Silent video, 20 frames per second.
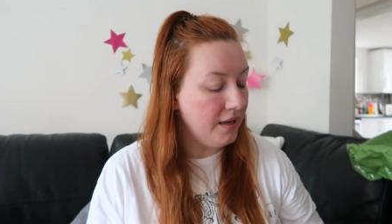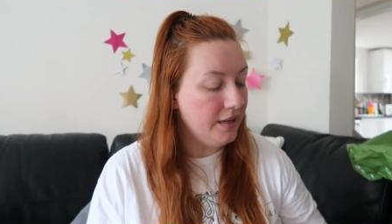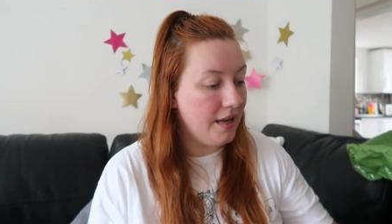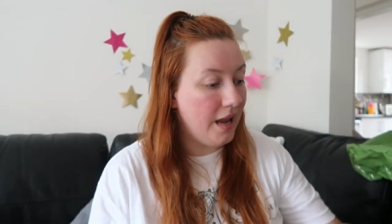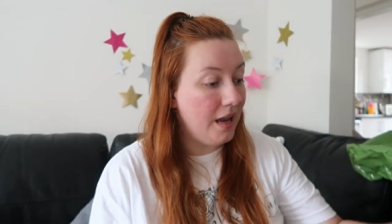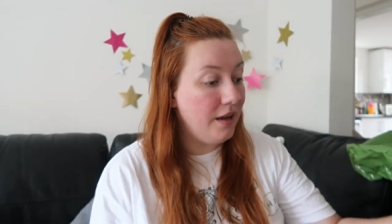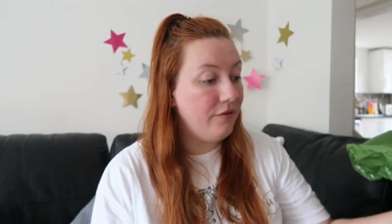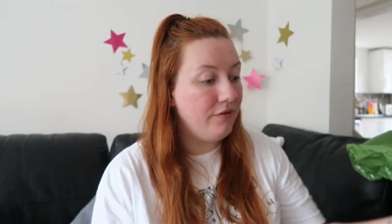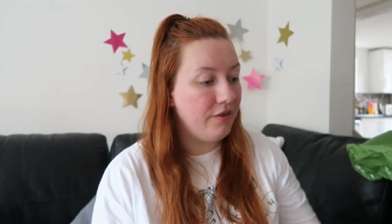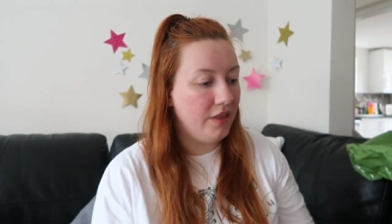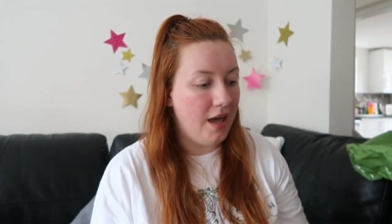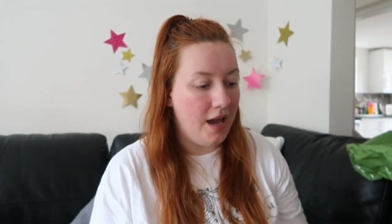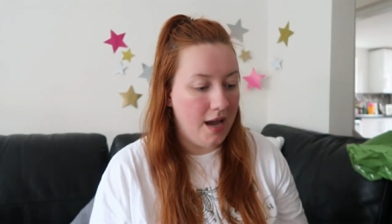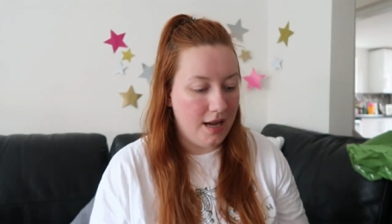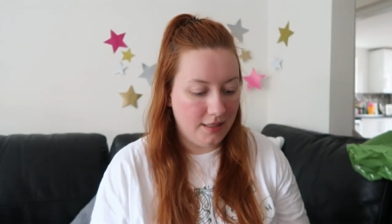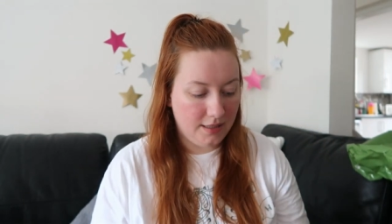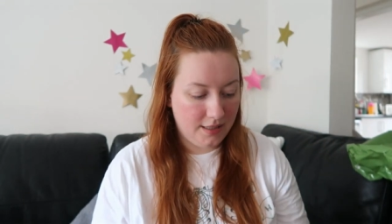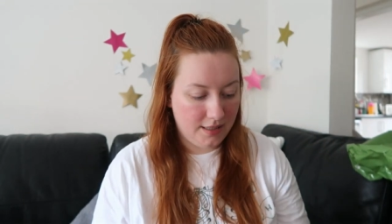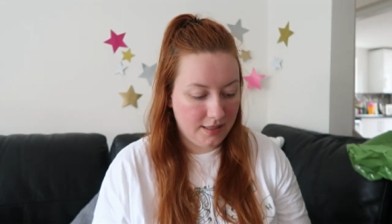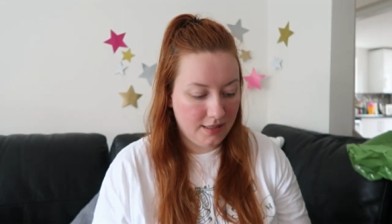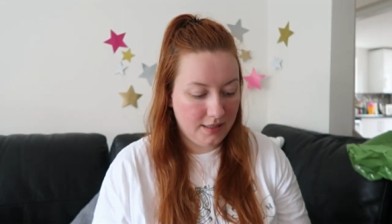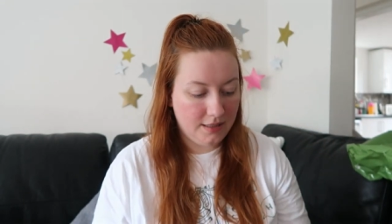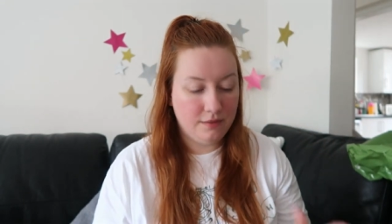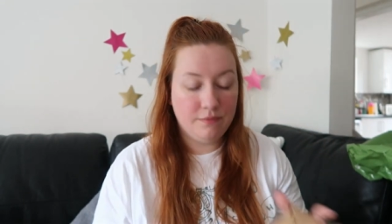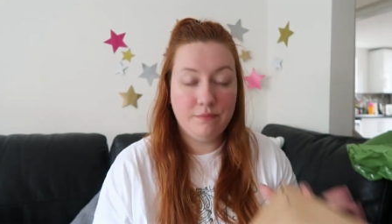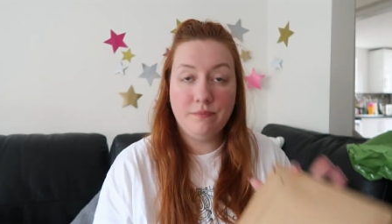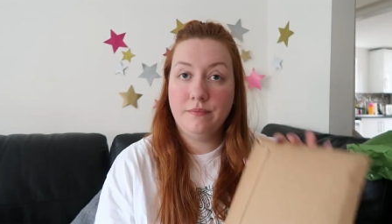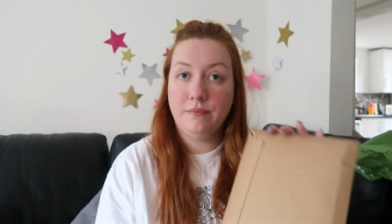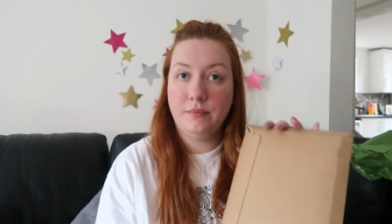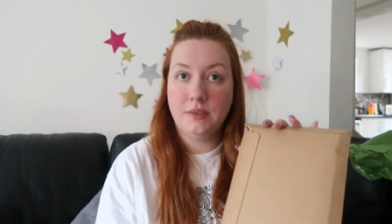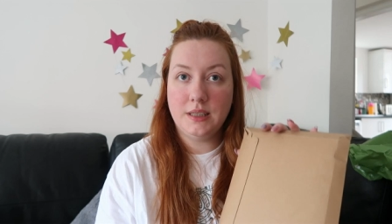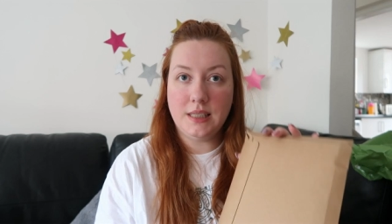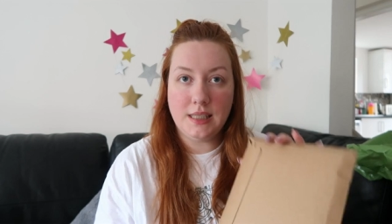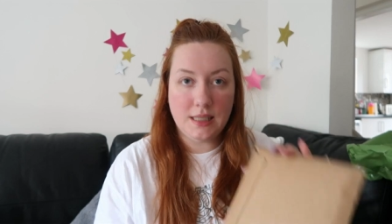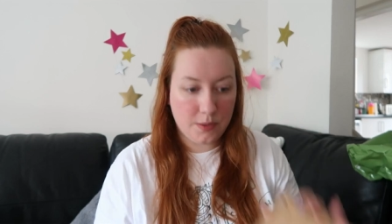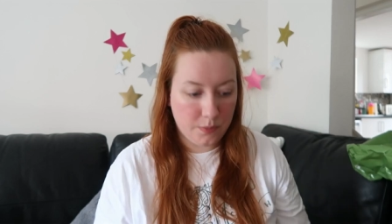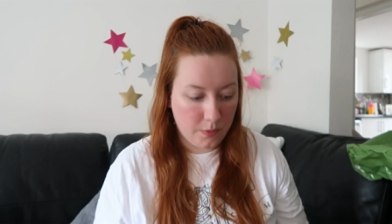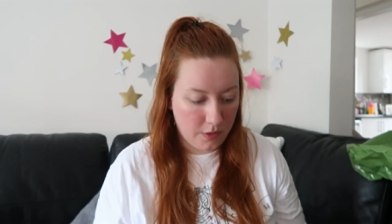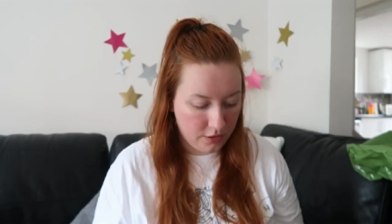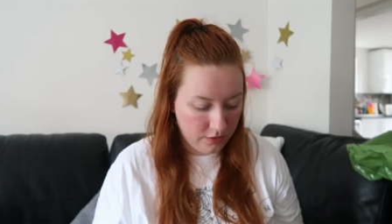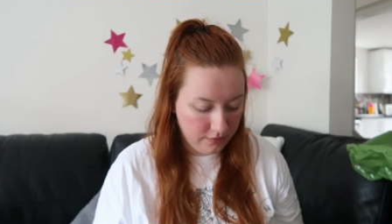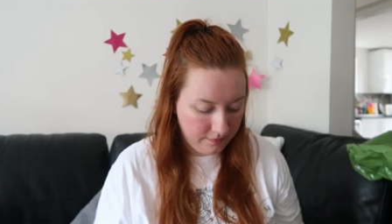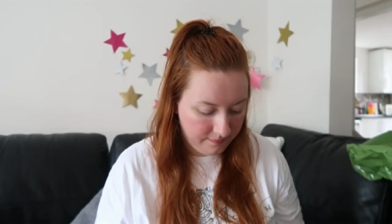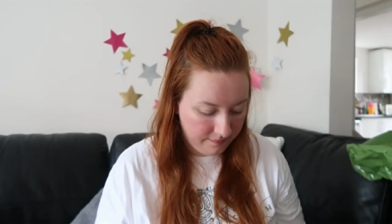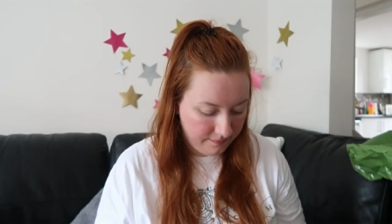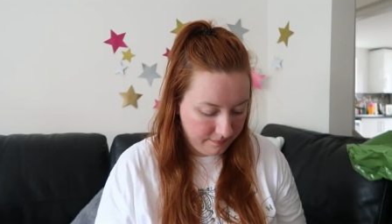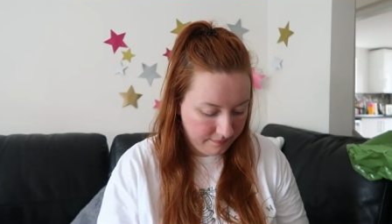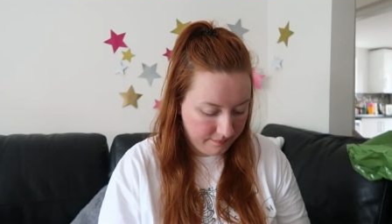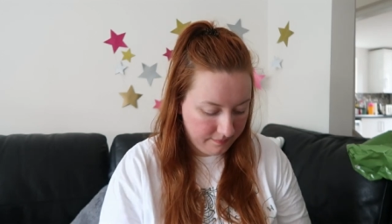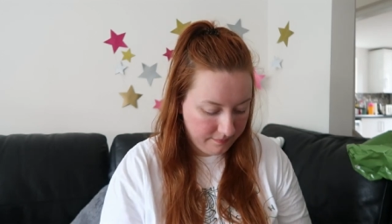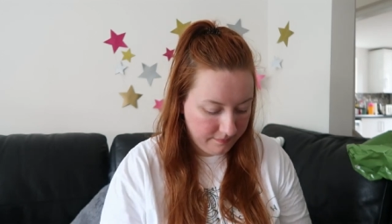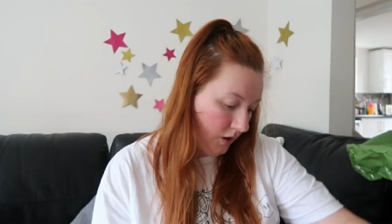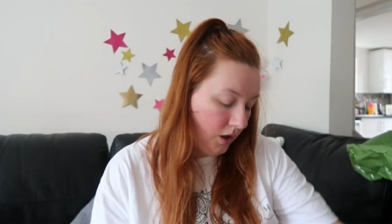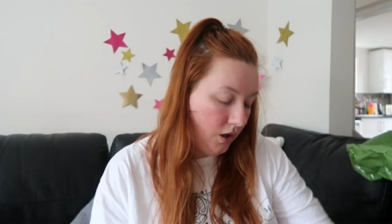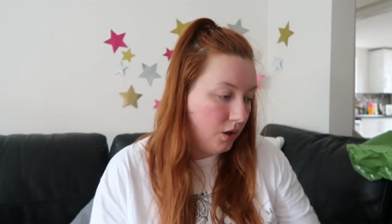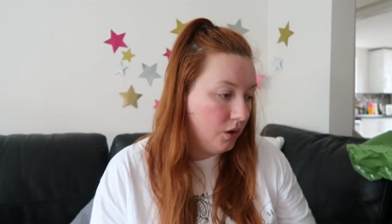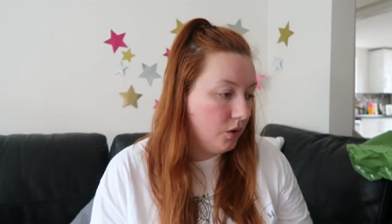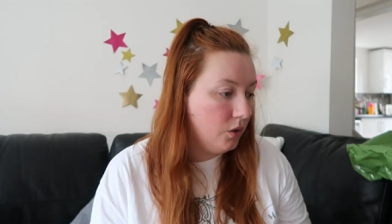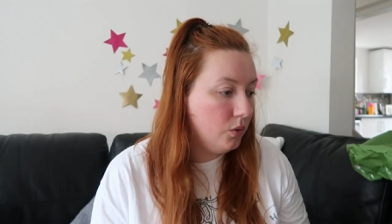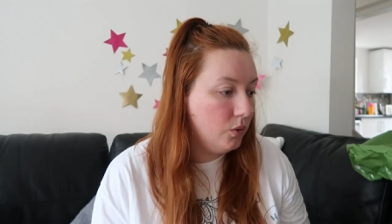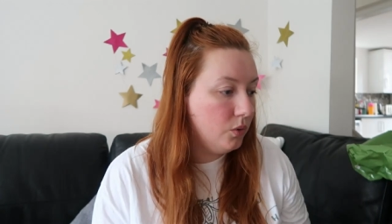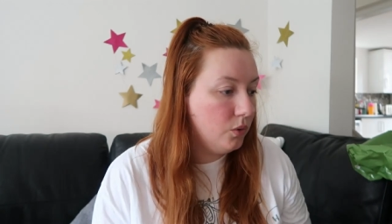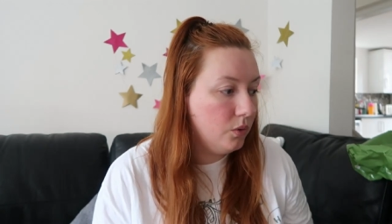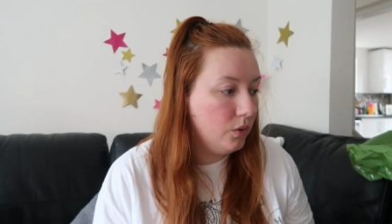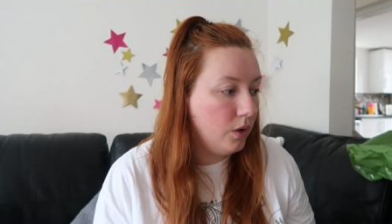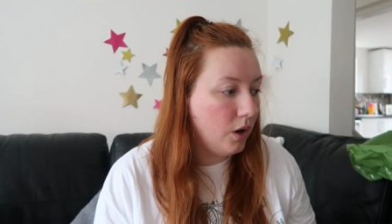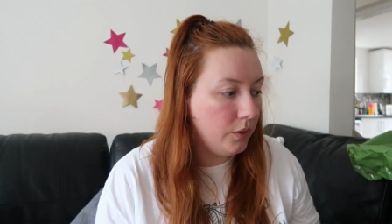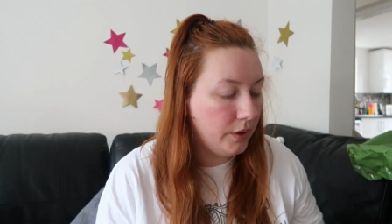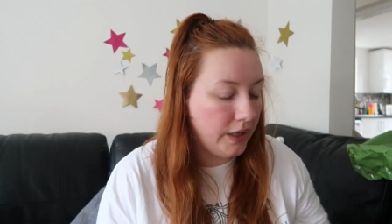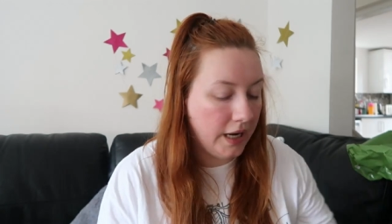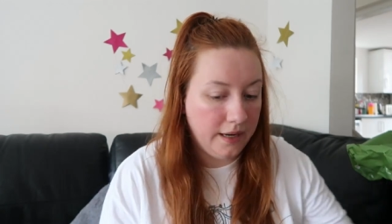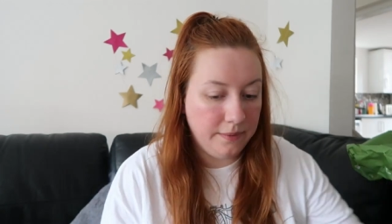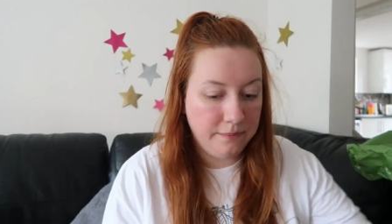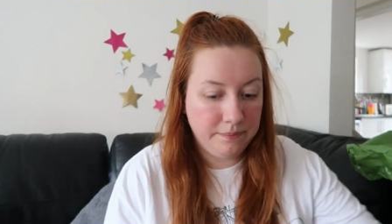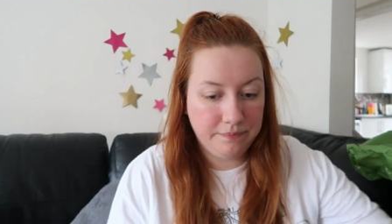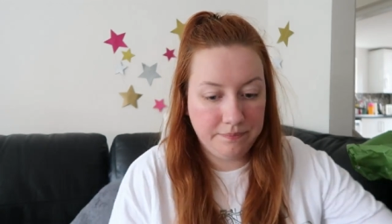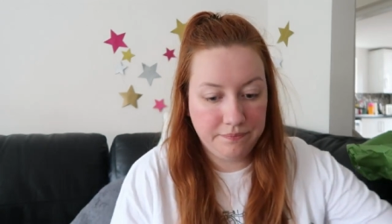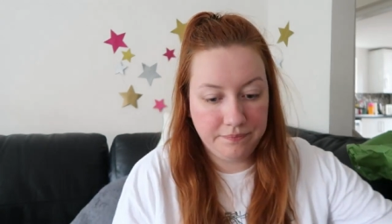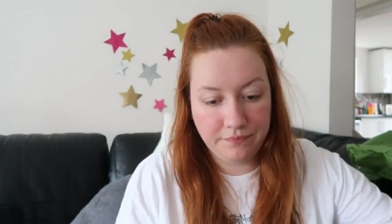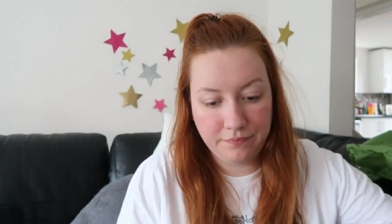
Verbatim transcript: yay for that. This one. Ooh, okay.